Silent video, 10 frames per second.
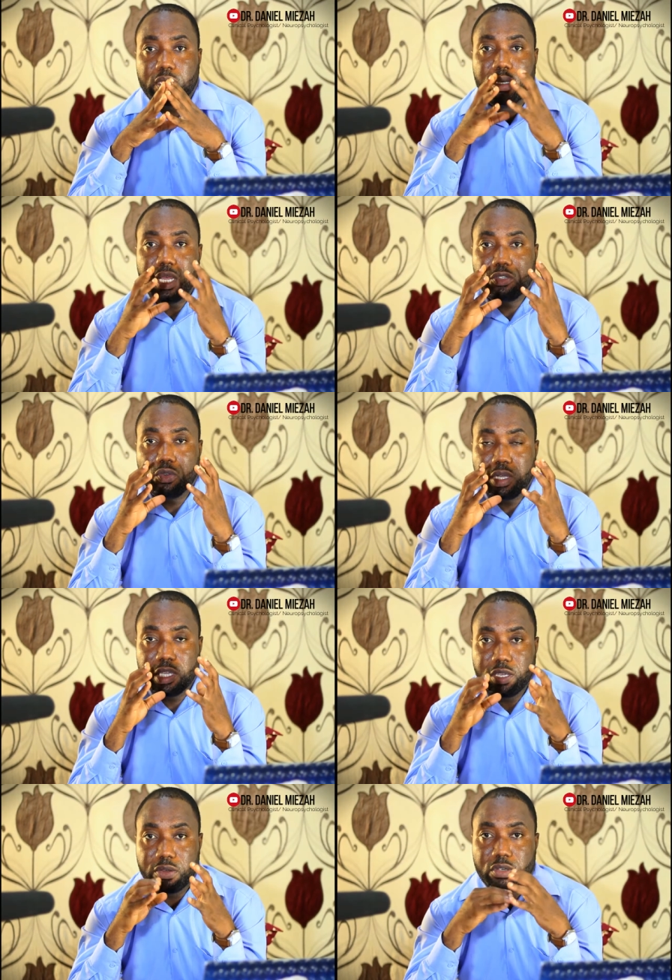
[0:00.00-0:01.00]
they are so
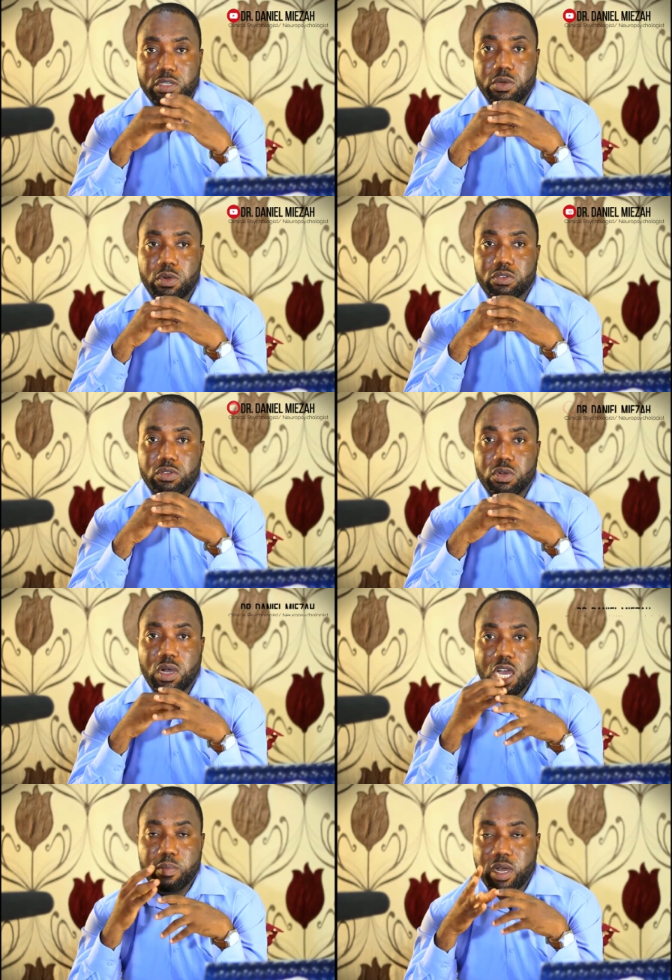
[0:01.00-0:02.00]
curious they want to know
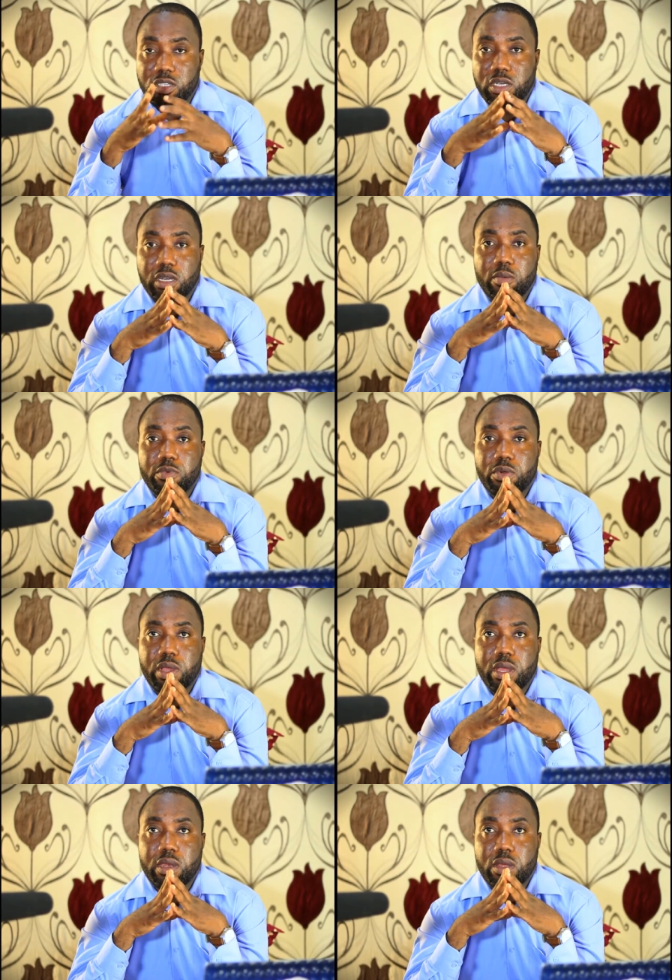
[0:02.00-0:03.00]
how much income you
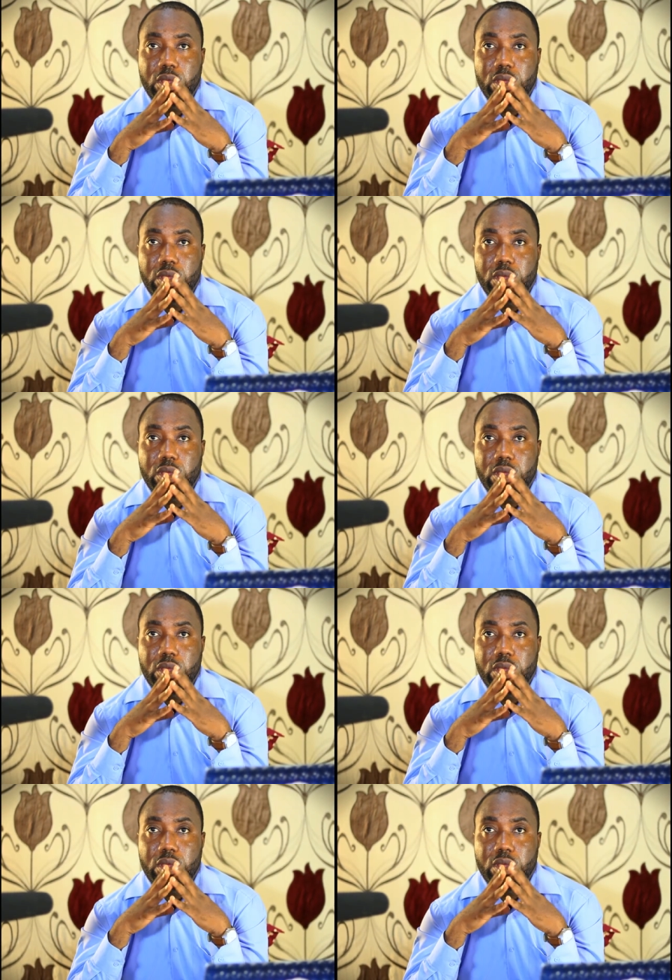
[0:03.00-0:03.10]
earn,